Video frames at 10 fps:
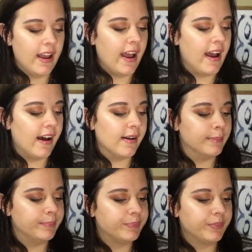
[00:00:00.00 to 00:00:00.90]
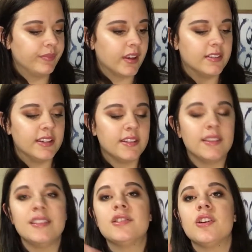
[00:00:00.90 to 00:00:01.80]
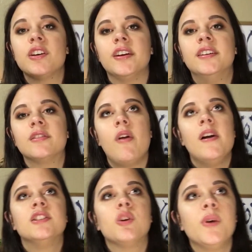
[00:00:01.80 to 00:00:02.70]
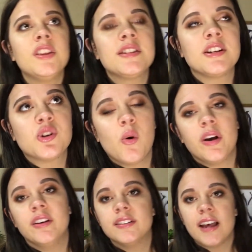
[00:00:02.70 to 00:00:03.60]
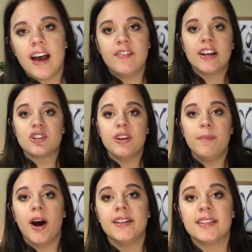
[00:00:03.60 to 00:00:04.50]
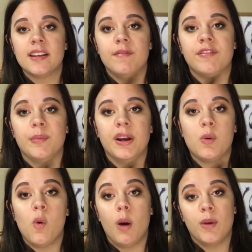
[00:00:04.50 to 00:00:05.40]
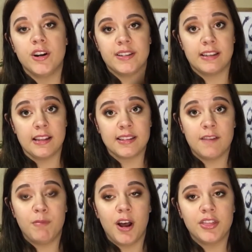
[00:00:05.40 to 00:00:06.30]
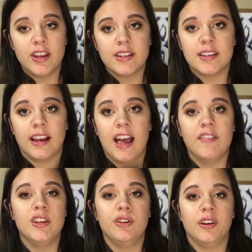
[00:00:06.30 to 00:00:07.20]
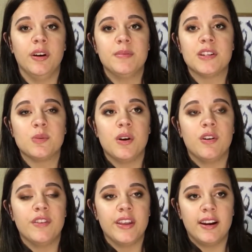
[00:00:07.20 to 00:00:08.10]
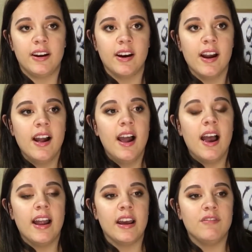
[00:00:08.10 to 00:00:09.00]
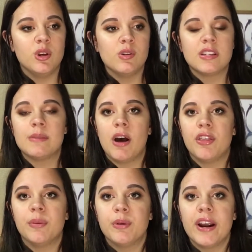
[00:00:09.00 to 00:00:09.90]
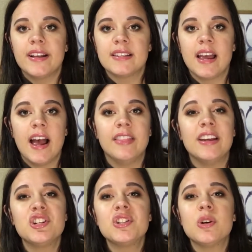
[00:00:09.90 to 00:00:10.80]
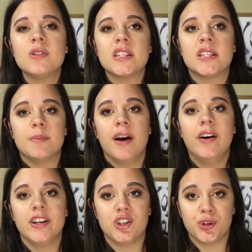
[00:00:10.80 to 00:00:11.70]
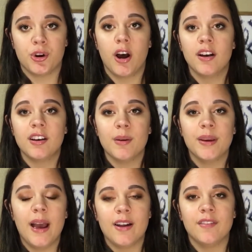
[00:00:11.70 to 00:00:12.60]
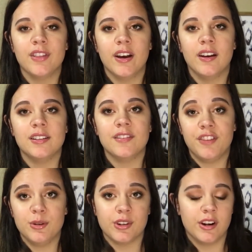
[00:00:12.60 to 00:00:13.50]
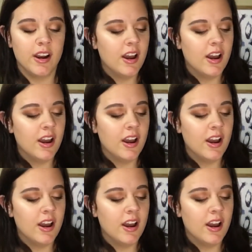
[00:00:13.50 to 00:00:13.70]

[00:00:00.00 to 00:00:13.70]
because these are, so with essential oils, I've actually bought some from like Walmart since I've bought this. Like I have a eucalyptus one over there, and I've used some other brands, and they just don't smell as strong coming out of the diffuser.